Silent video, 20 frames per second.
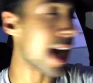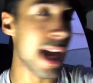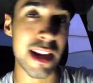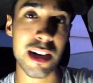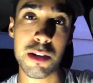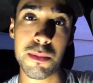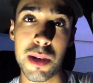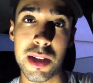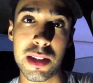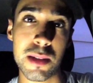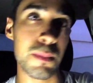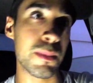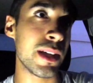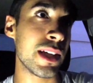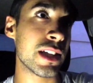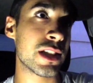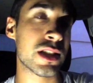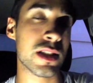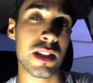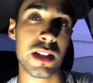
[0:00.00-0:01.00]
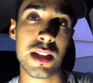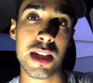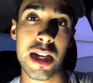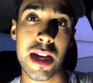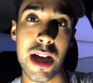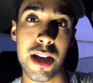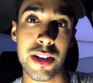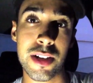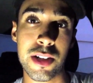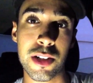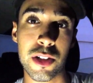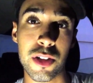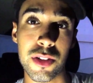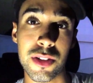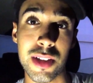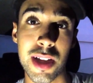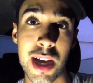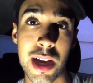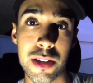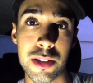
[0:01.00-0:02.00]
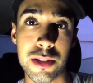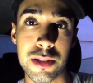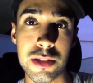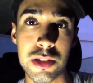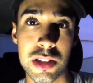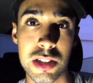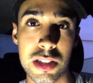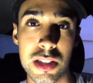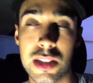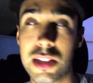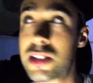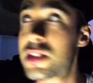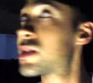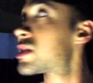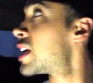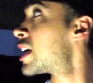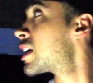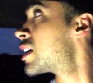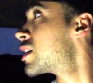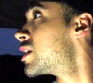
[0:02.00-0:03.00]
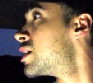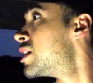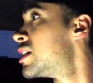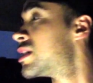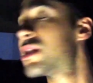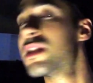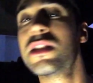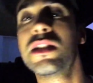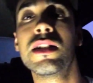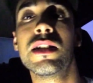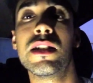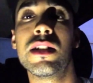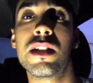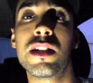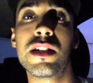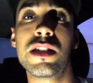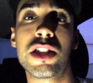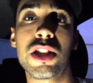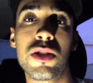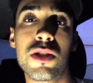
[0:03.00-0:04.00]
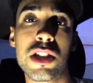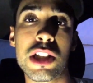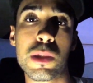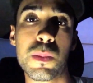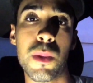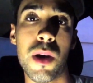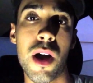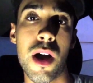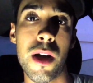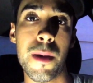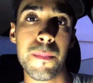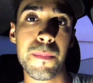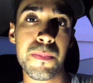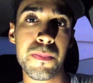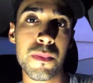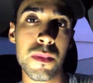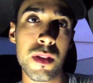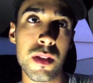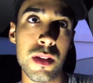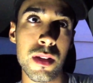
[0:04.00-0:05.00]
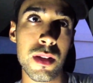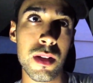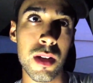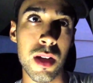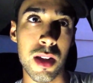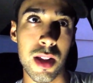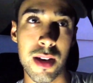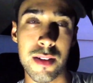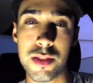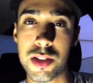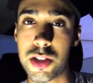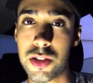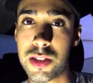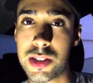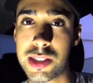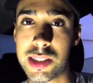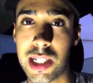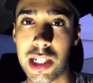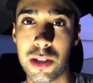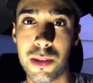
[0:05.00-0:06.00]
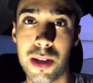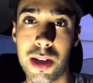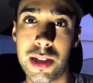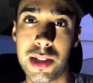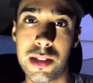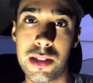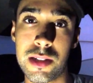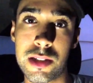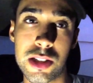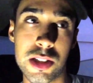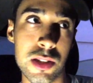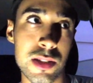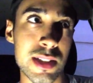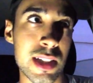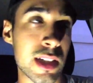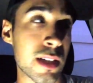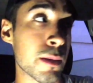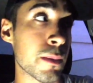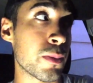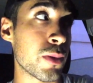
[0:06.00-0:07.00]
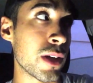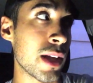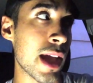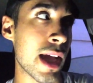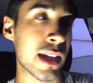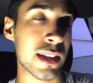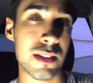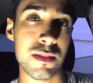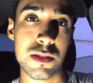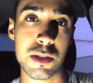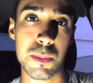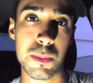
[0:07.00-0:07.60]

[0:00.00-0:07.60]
Out here by the beach, uh, out here in Condado, so uh, it's like a good, it's a good tourist spot. A lot of tourists stay around here, so it's like a pretty active